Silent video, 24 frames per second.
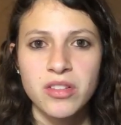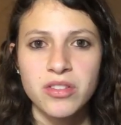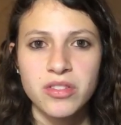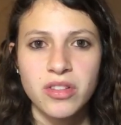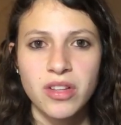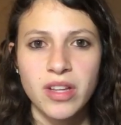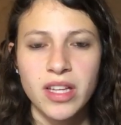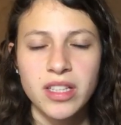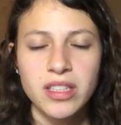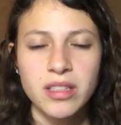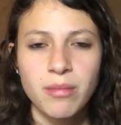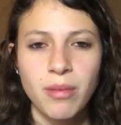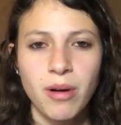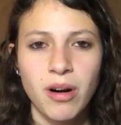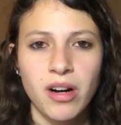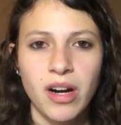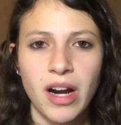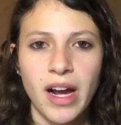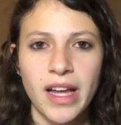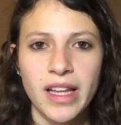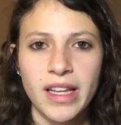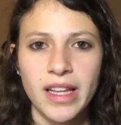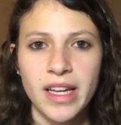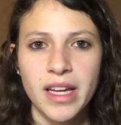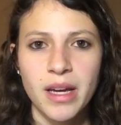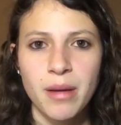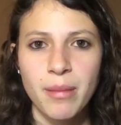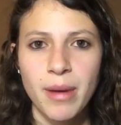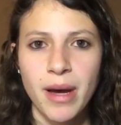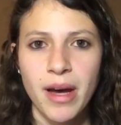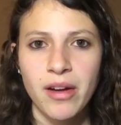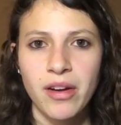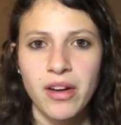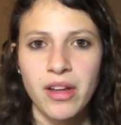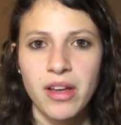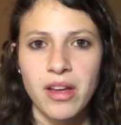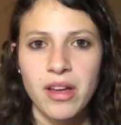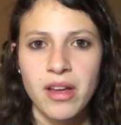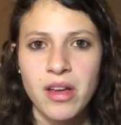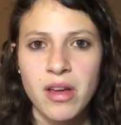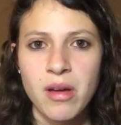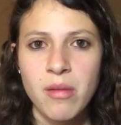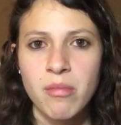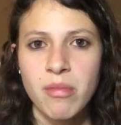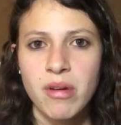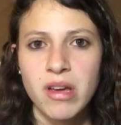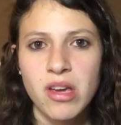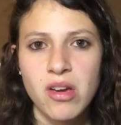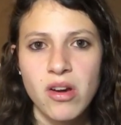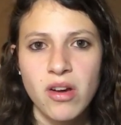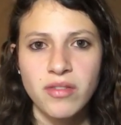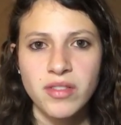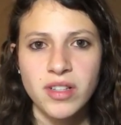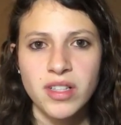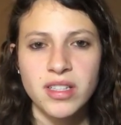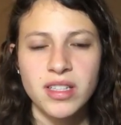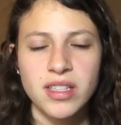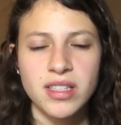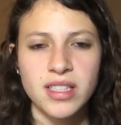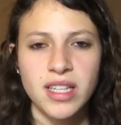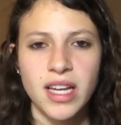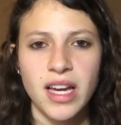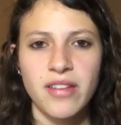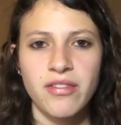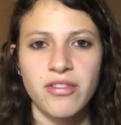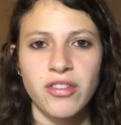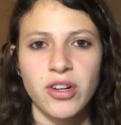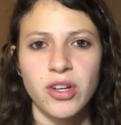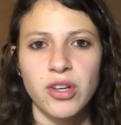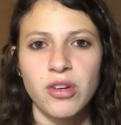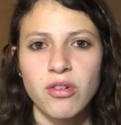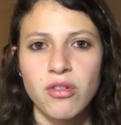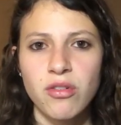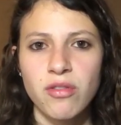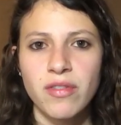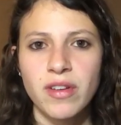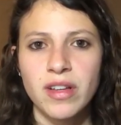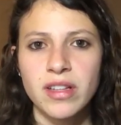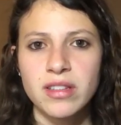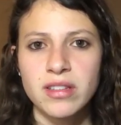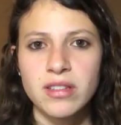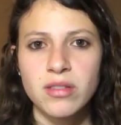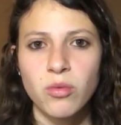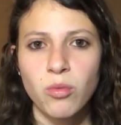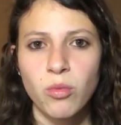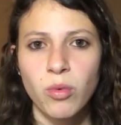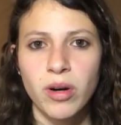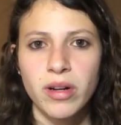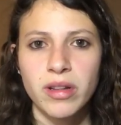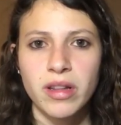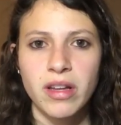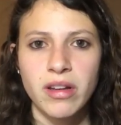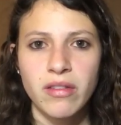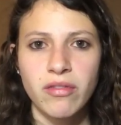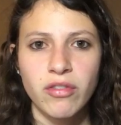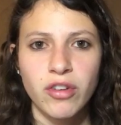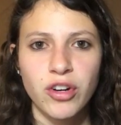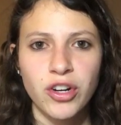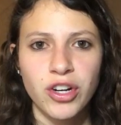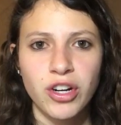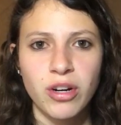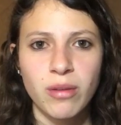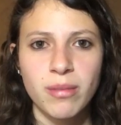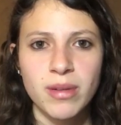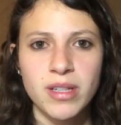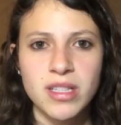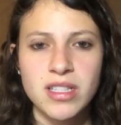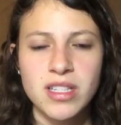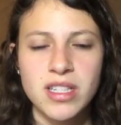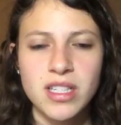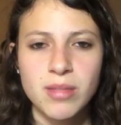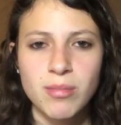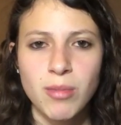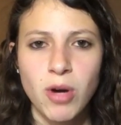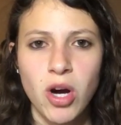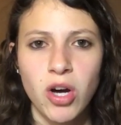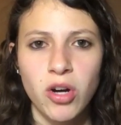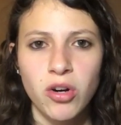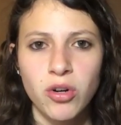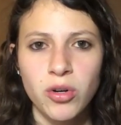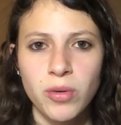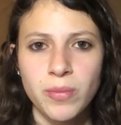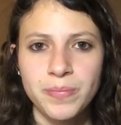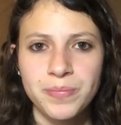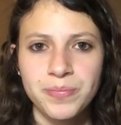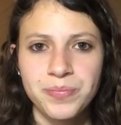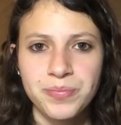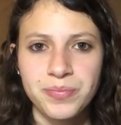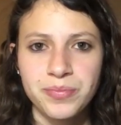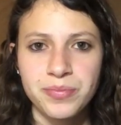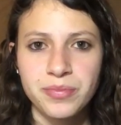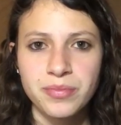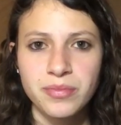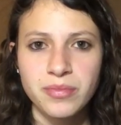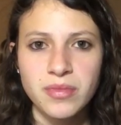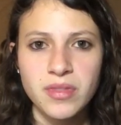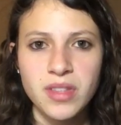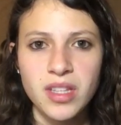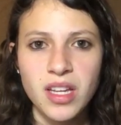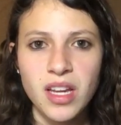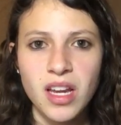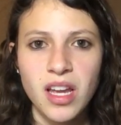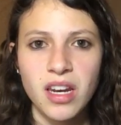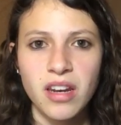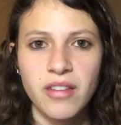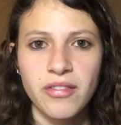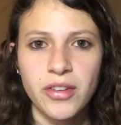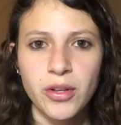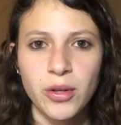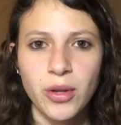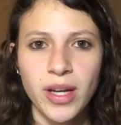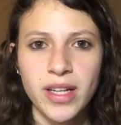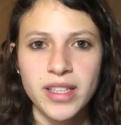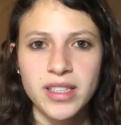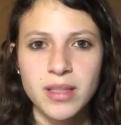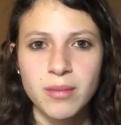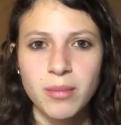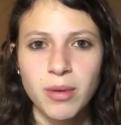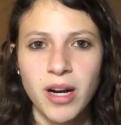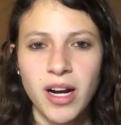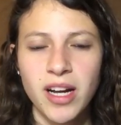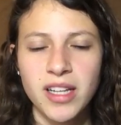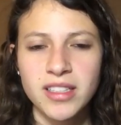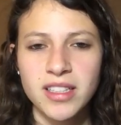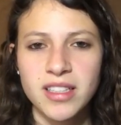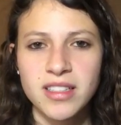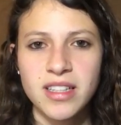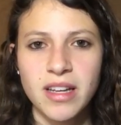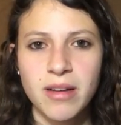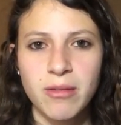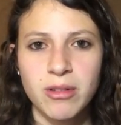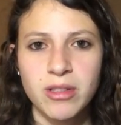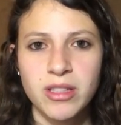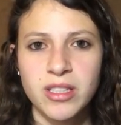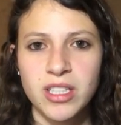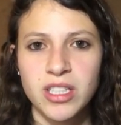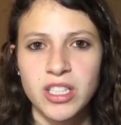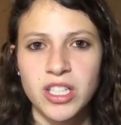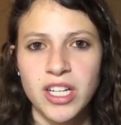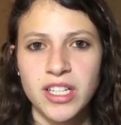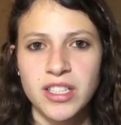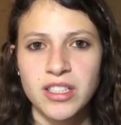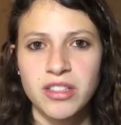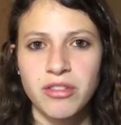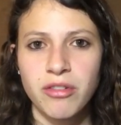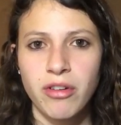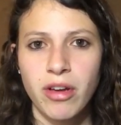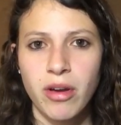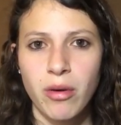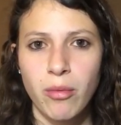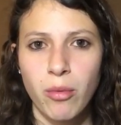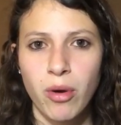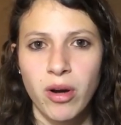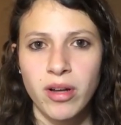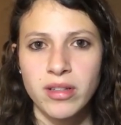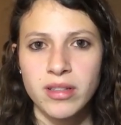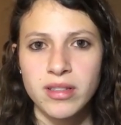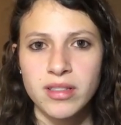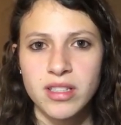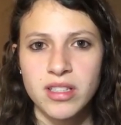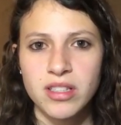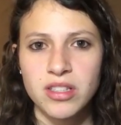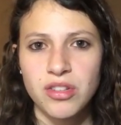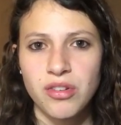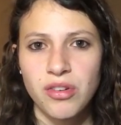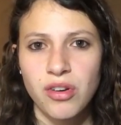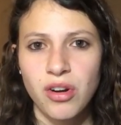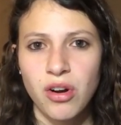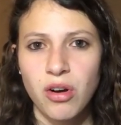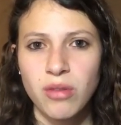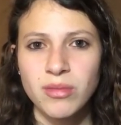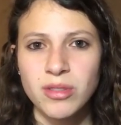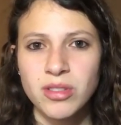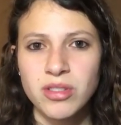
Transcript: So that's the part I like about it. But you have to decide for you if it's worth it for your business model. And if you like surprises, I would suggest doing it once because you can